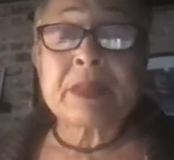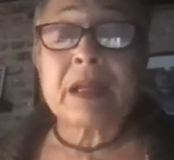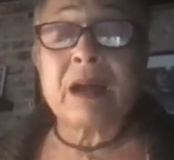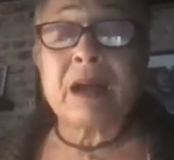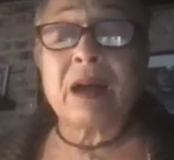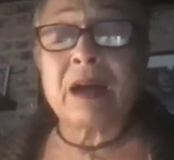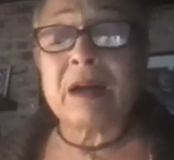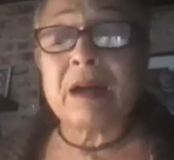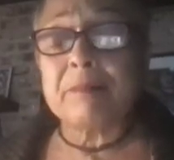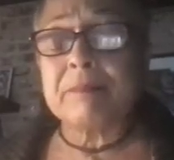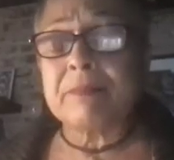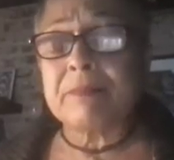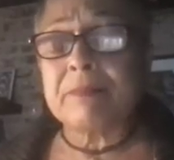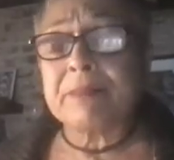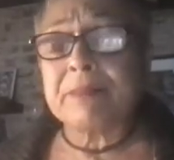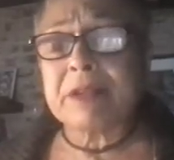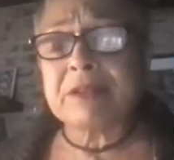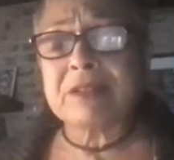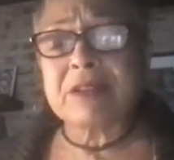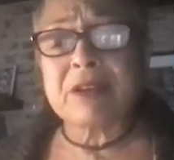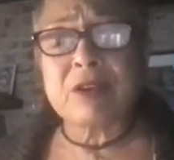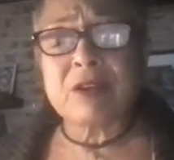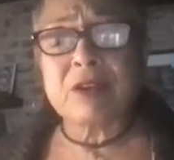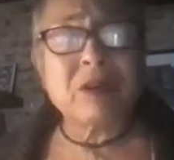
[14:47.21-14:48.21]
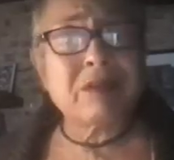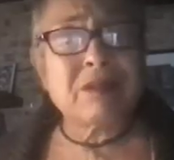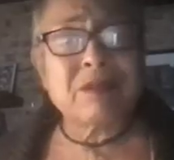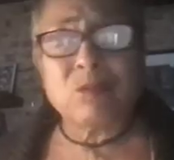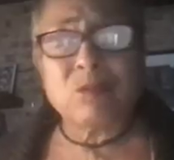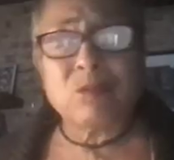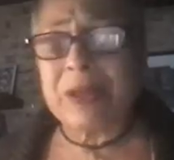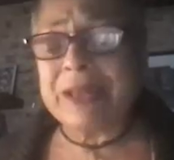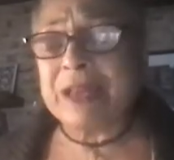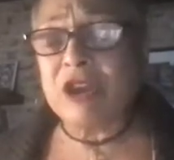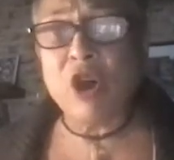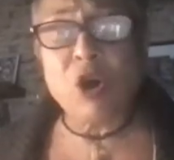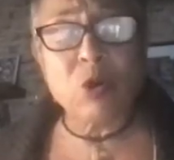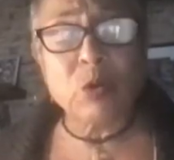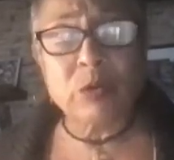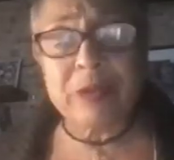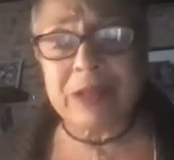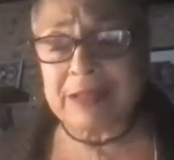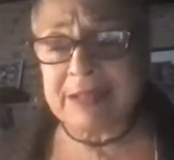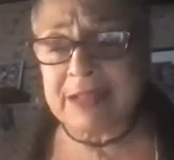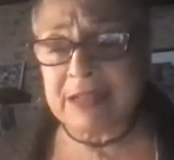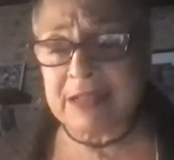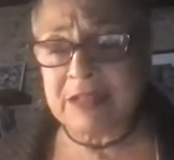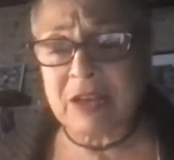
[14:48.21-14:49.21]
We know
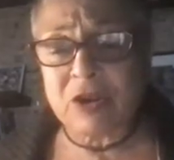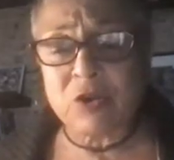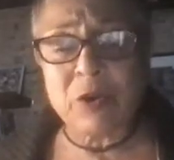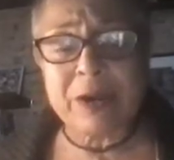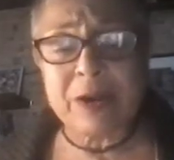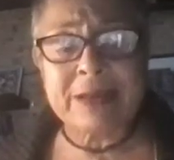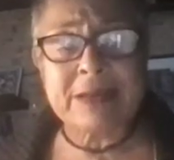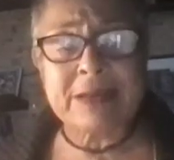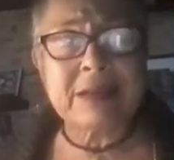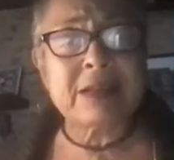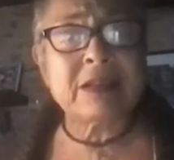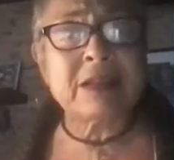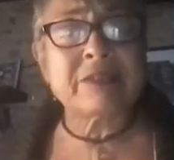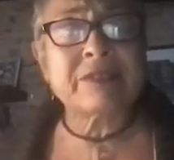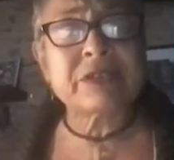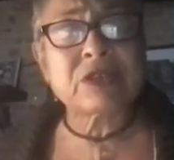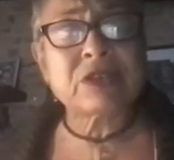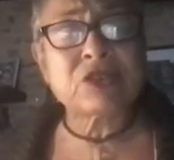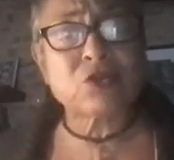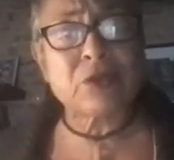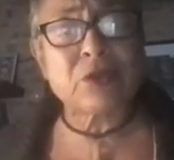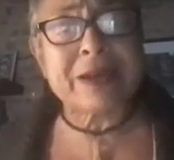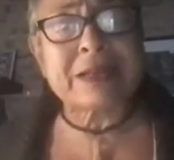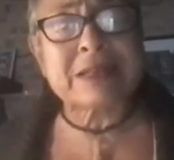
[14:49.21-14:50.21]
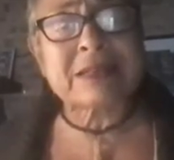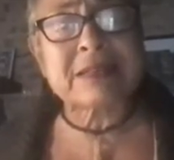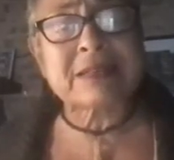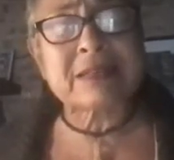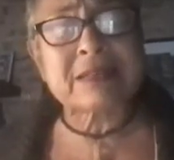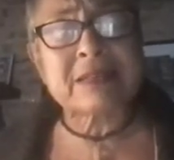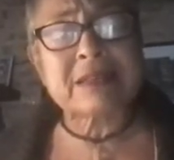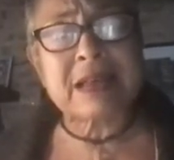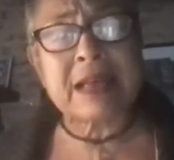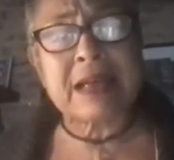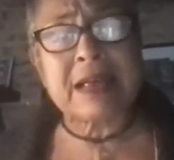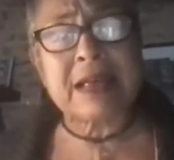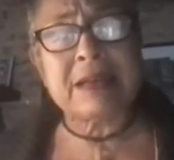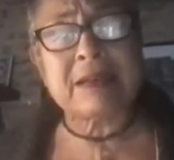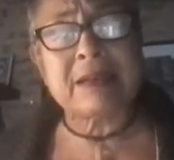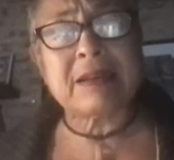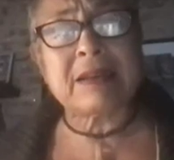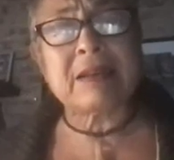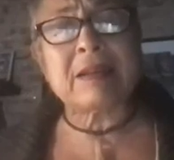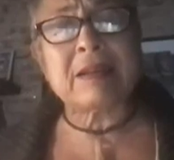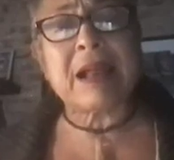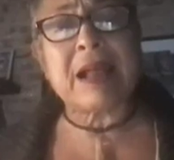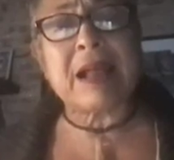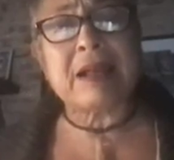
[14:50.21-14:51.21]
that there's a great deal of stress and
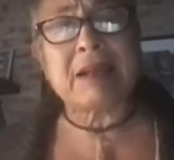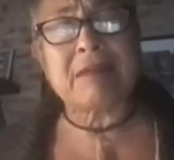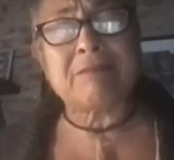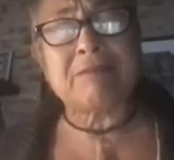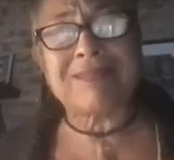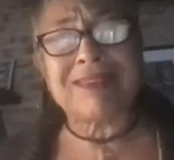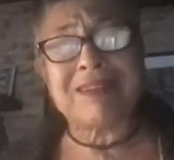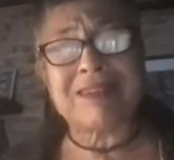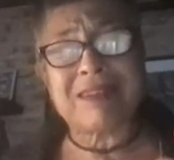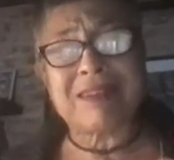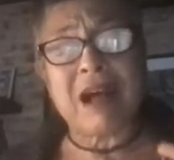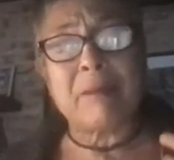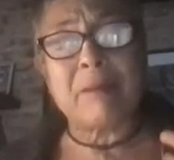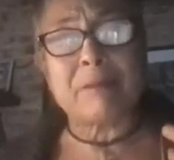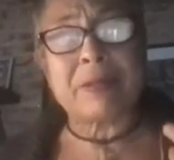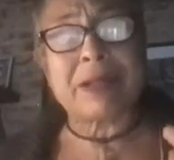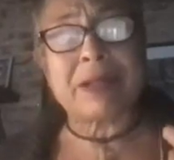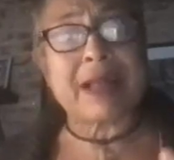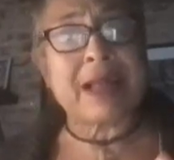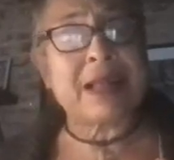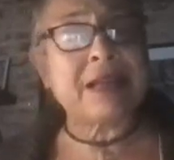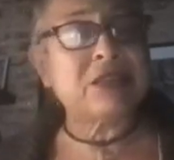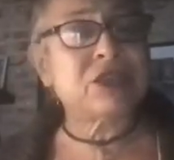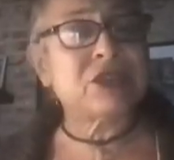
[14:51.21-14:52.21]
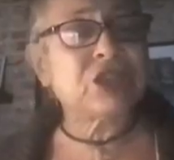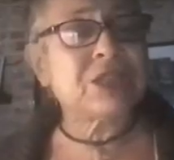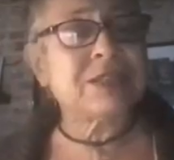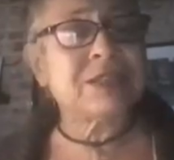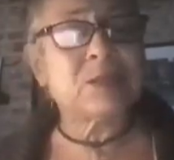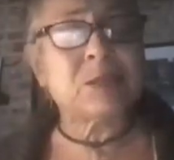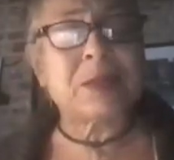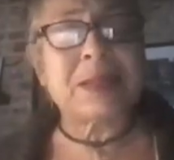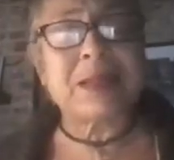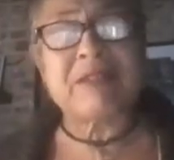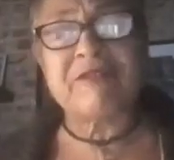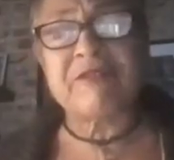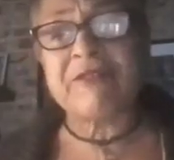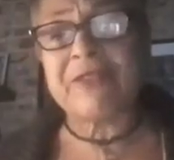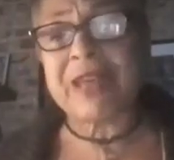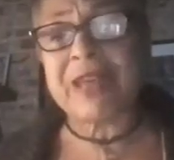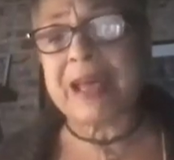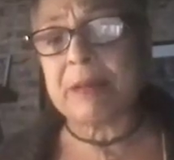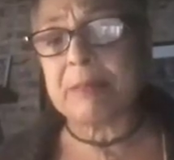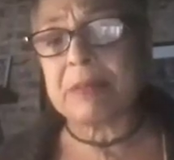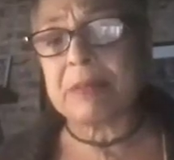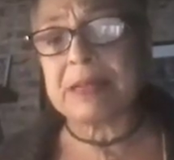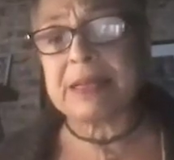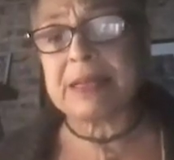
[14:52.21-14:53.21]
complications within
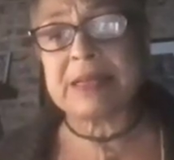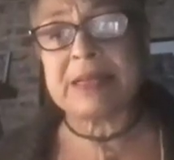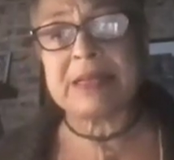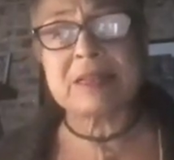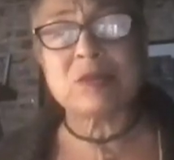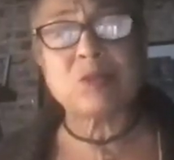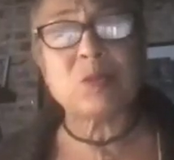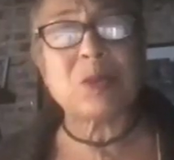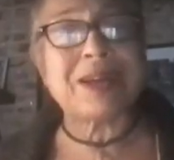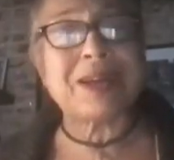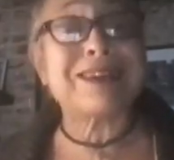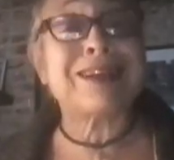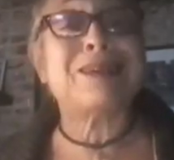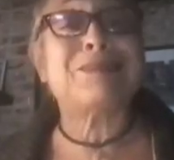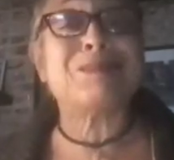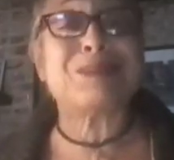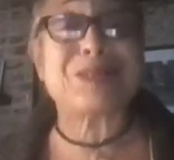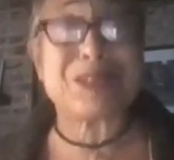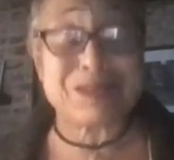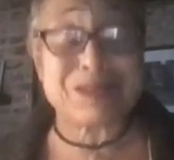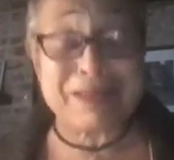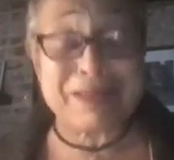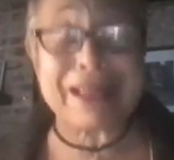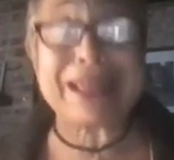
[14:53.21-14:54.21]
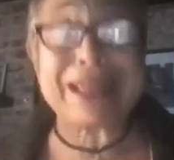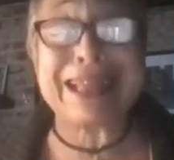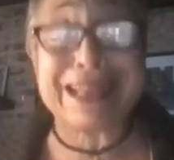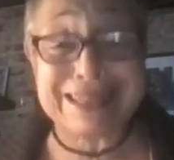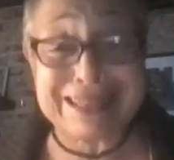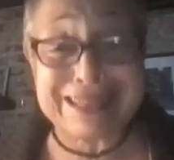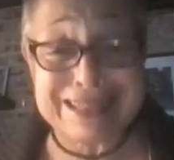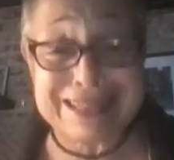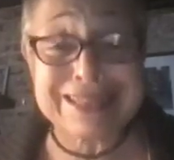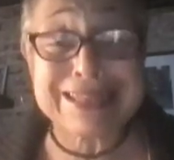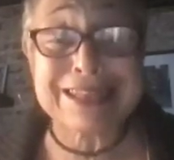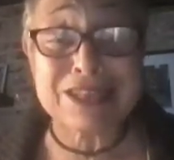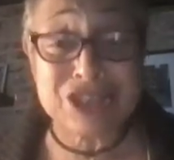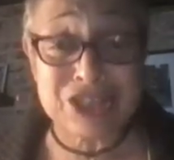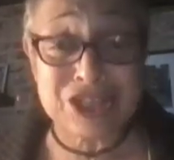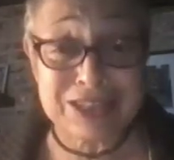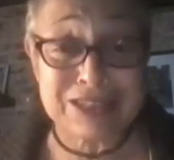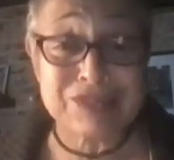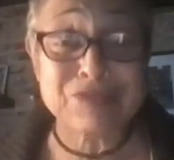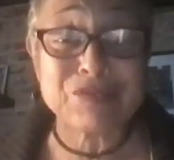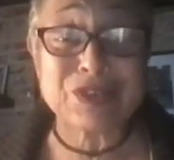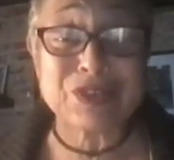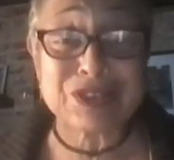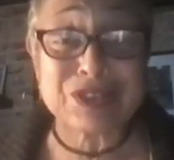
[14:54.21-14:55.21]
families when it comes to making
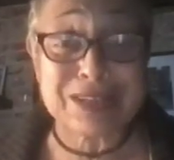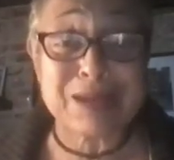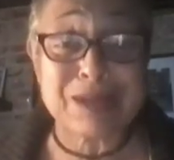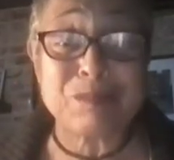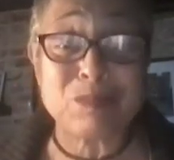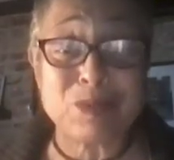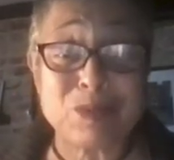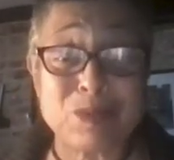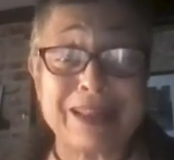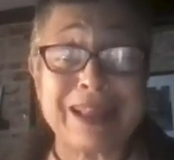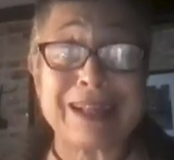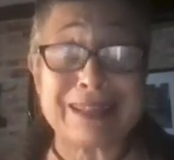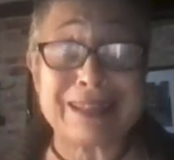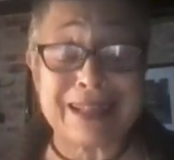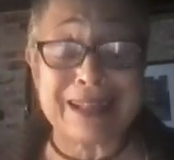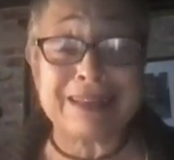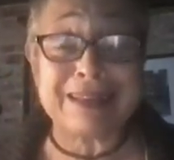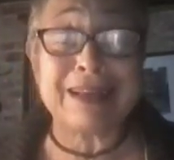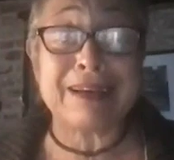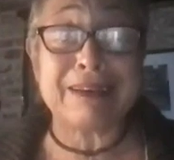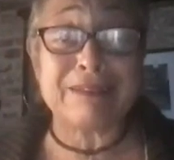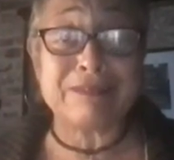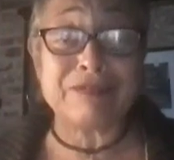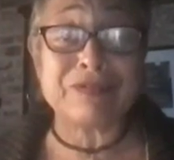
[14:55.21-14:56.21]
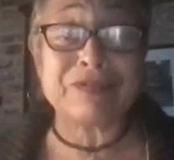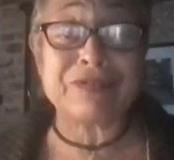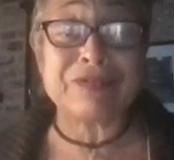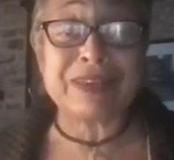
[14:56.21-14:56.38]
decisions for someone that they love.